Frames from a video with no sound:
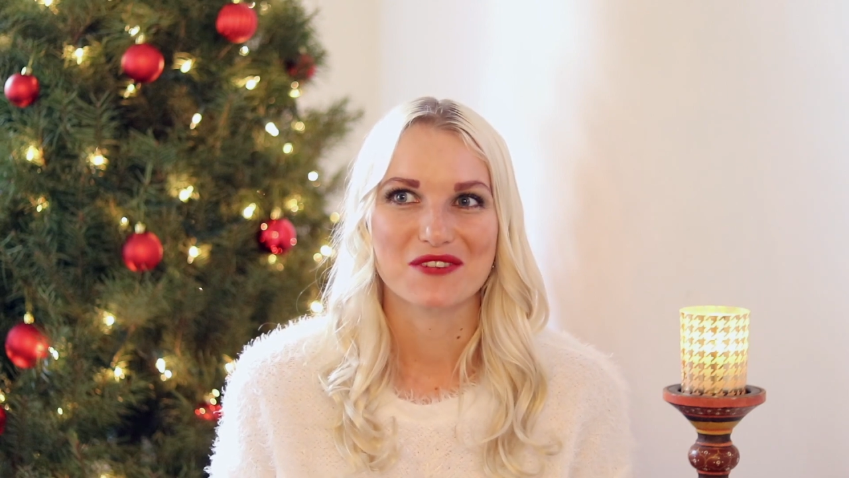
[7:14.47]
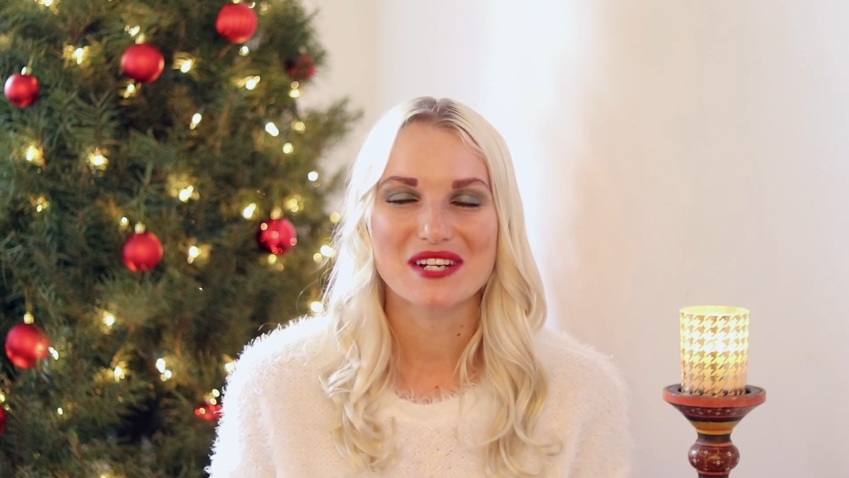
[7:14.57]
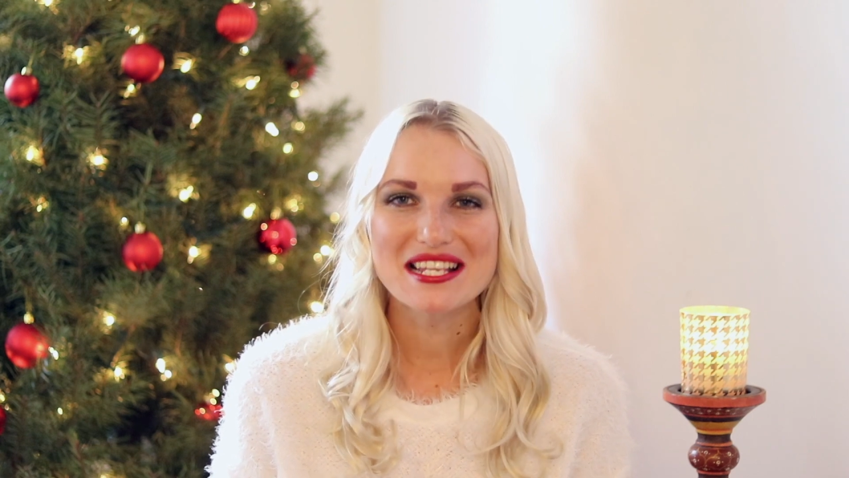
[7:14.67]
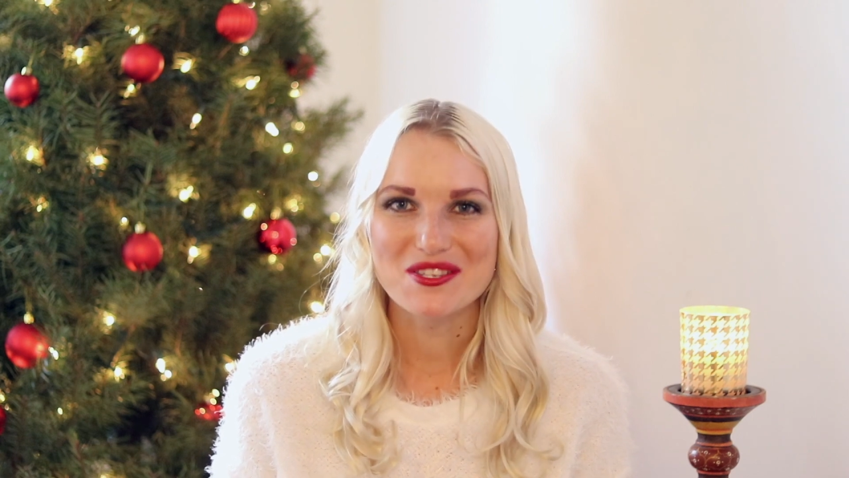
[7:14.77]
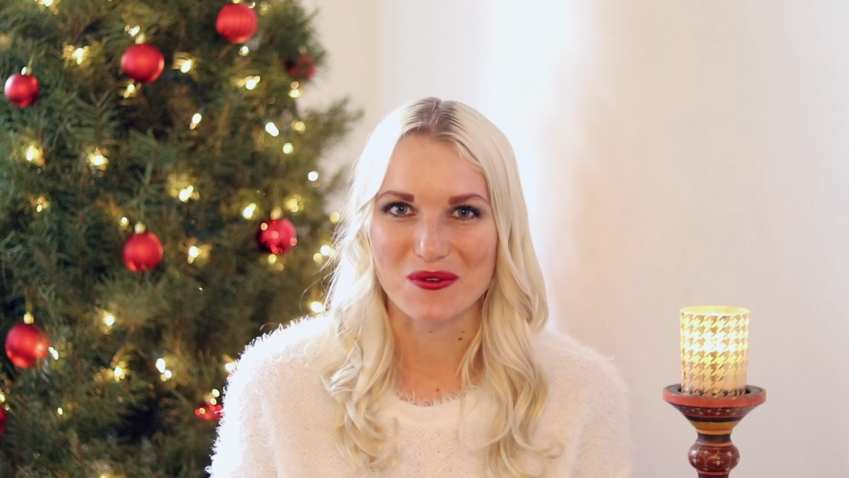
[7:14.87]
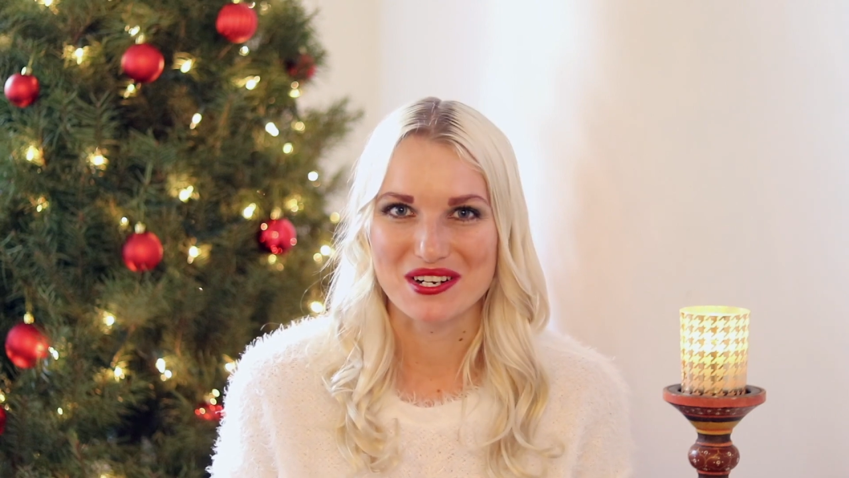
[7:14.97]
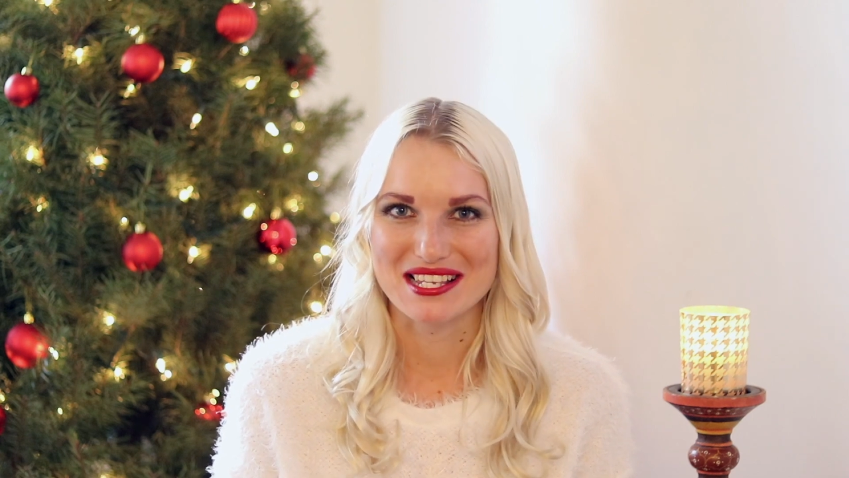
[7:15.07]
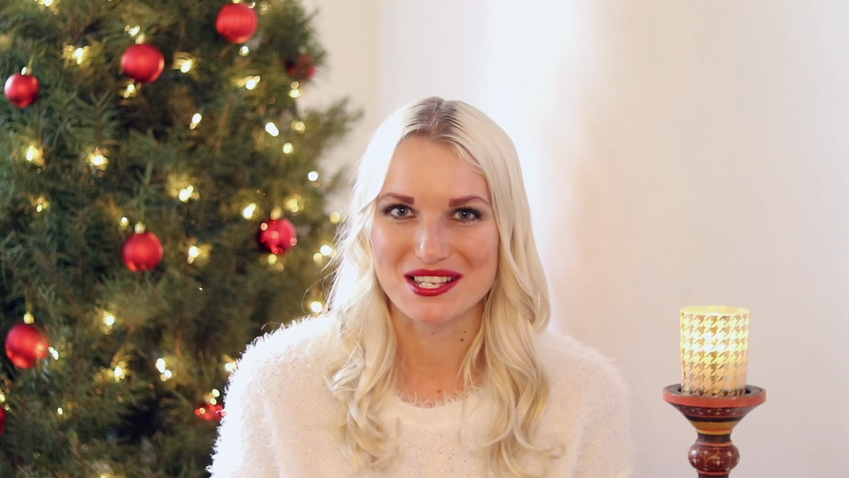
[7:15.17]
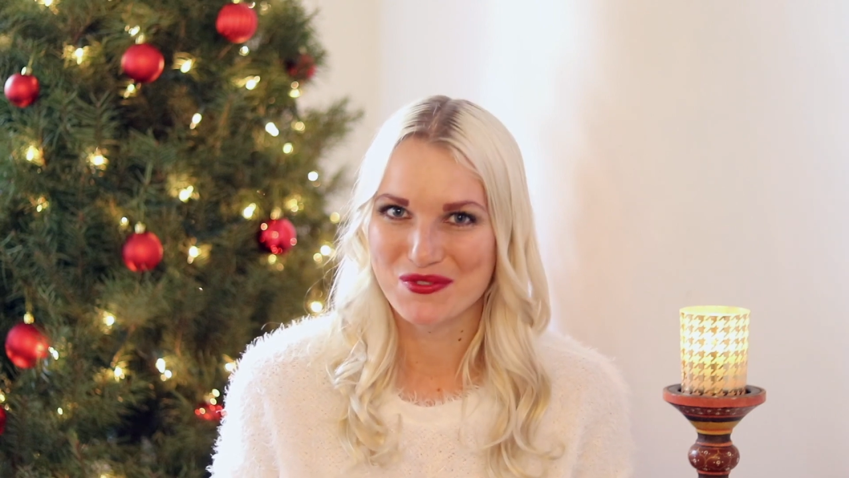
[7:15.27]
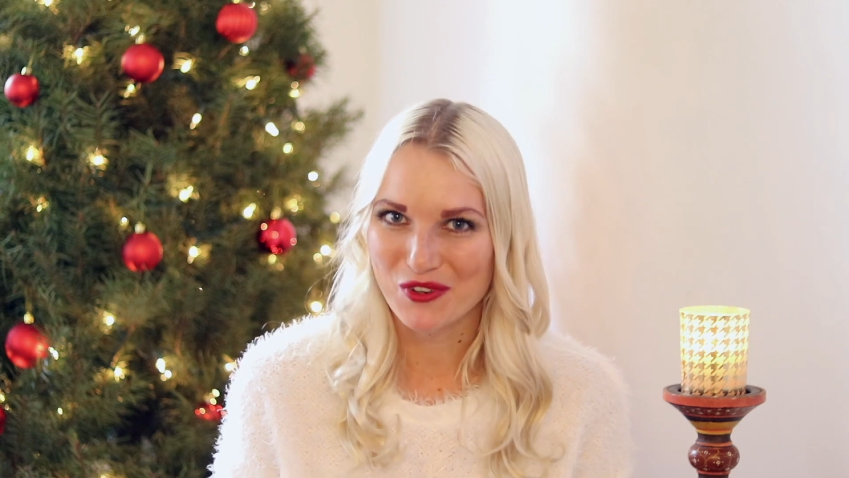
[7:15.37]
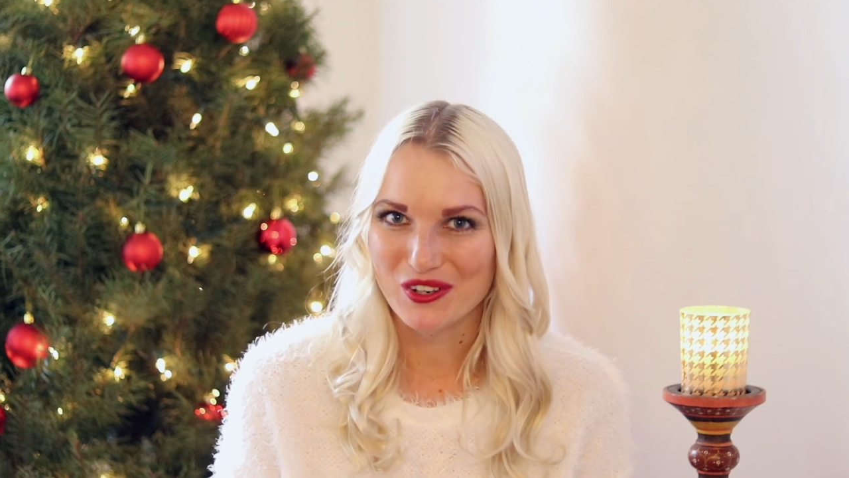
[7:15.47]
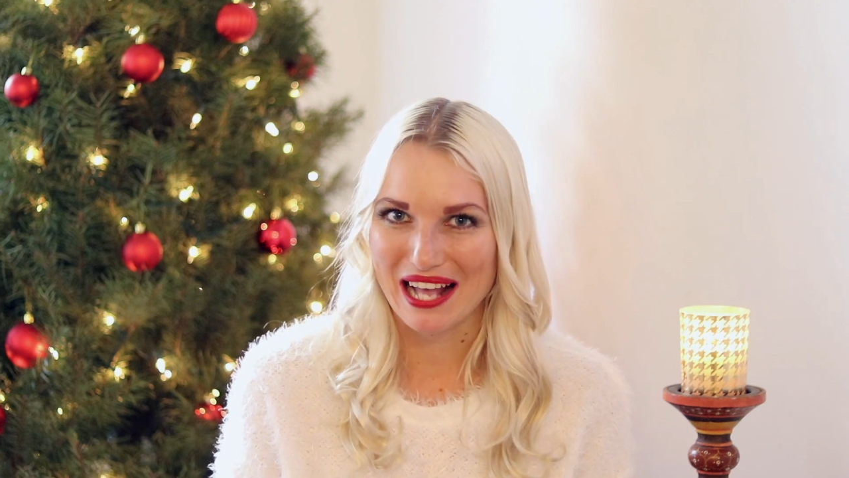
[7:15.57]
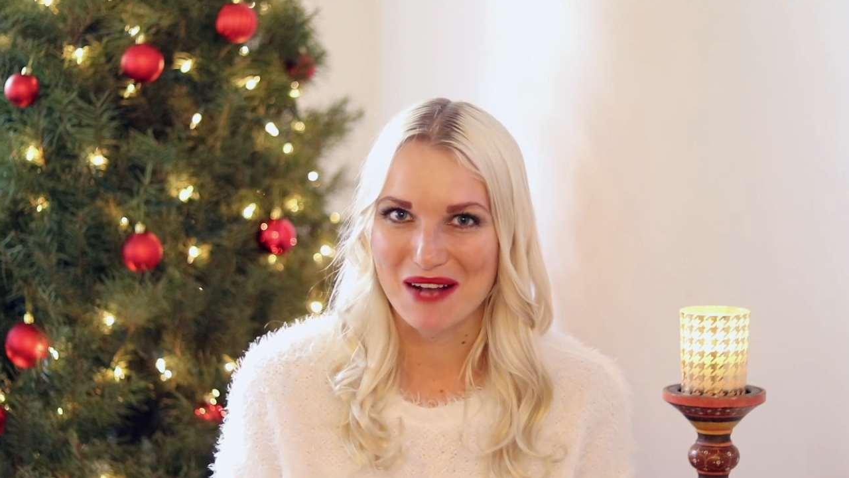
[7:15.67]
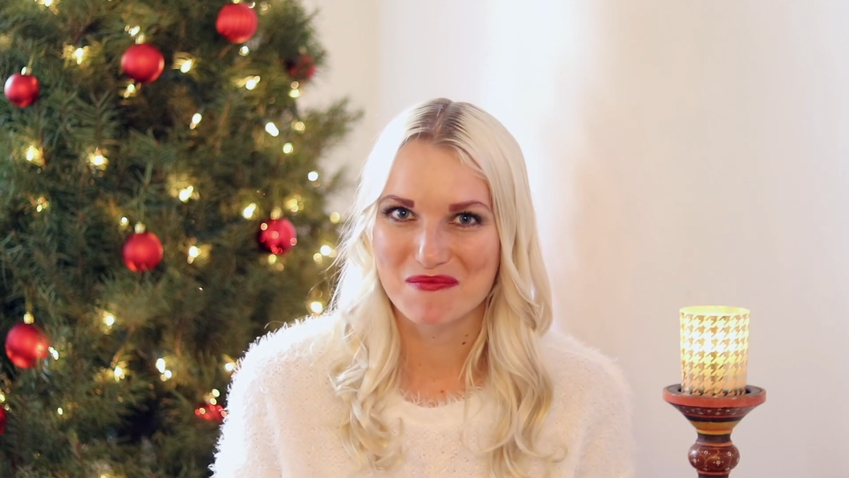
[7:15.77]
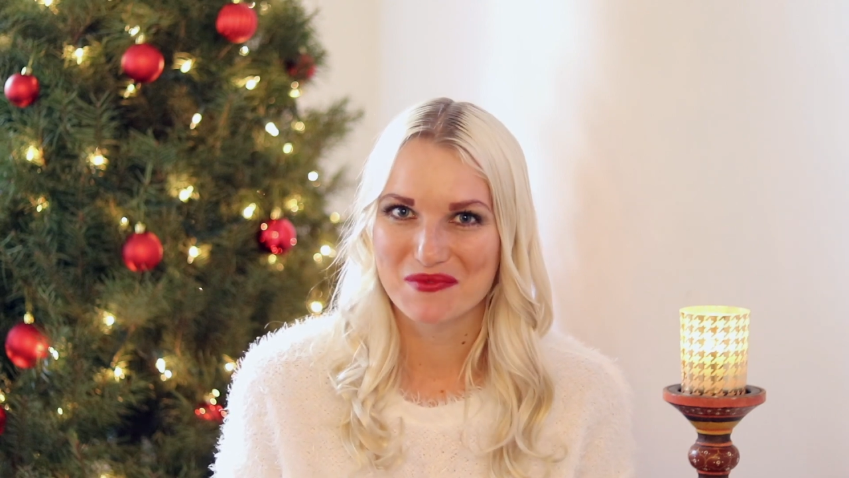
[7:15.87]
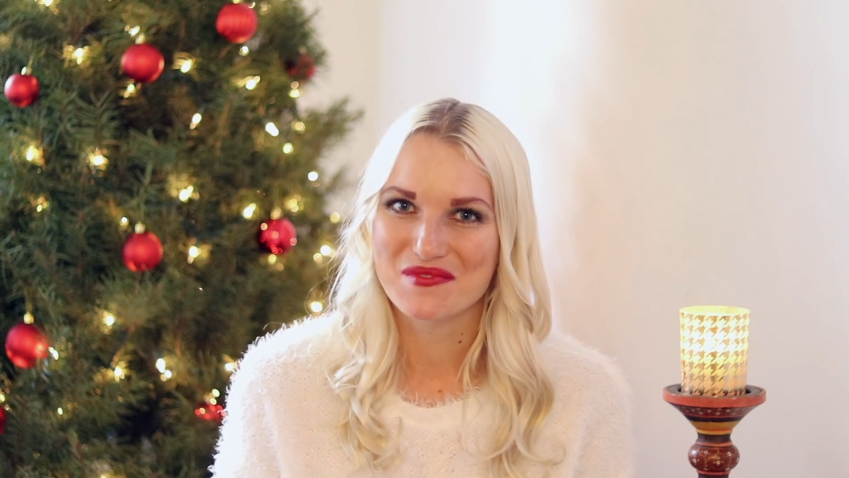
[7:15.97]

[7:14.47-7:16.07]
resources for them.